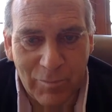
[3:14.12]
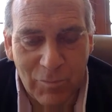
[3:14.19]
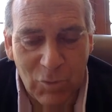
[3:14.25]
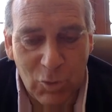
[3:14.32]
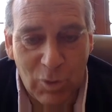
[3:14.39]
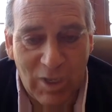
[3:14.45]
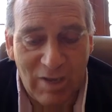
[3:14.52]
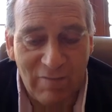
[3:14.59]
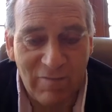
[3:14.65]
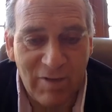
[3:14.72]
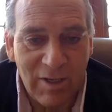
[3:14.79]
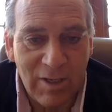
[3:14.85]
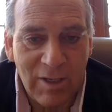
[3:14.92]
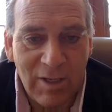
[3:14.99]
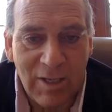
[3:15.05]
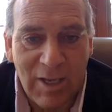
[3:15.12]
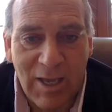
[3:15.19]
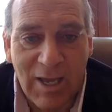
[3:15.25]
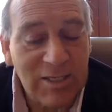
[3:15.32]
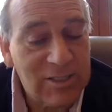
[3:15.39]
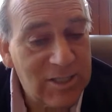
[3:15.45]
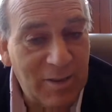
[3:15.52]
You have
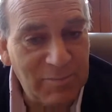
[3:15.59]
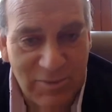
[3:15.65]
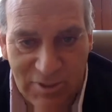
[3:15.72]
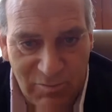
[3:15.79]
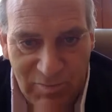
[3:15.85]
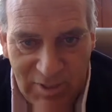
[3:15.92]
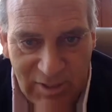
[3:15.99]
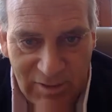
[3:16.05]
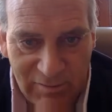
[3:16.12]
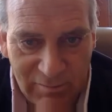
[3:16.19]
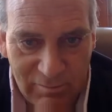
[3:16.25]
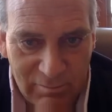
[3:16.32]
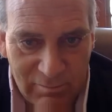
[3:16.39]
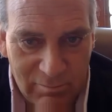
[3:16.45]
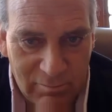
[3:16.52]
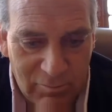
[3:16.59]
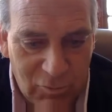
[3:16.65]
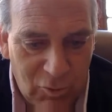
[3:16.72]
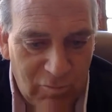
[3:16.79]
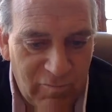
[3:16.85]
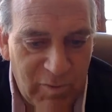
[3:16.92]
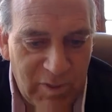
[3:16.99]
accepted me.
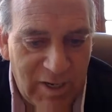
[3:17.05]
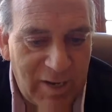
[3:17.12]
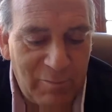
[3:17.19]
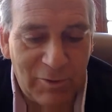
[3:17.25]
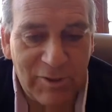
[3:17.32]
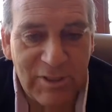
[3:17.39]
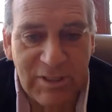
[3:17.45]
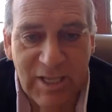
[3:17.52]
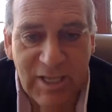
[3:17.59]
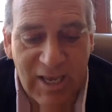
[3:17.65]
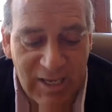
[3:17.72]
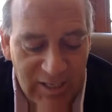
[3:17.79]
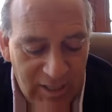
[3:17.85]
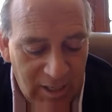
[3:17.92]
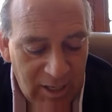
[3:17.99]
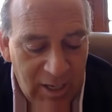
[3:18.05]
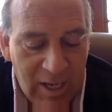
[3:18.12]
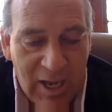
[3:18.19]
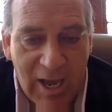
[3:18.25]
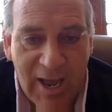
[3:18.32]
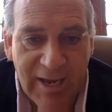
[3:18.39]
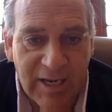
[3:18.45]
You've been able to say,
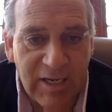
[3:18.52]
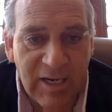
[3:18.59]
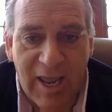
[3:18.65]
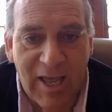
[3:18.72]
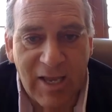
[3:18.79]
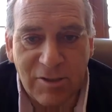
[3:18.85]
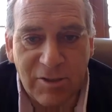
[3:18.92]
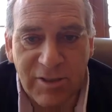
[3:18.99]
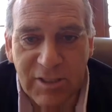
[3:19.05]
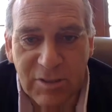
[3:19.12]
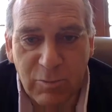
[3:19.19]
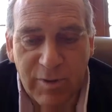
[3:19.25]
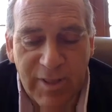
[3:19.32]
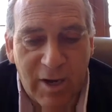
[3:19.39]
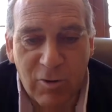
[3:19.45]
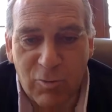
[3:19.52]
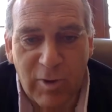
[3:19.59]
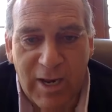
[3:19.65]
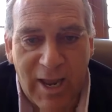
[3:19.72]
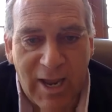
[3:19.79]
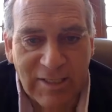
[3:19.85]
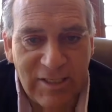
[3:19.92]
I can handle this without
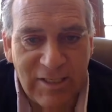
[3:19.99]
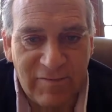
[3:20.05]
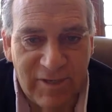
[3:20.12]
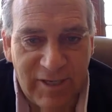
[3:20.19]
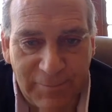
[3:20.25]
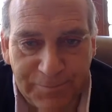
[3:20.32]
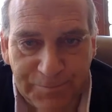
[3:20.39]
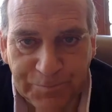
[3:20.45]
reactivity.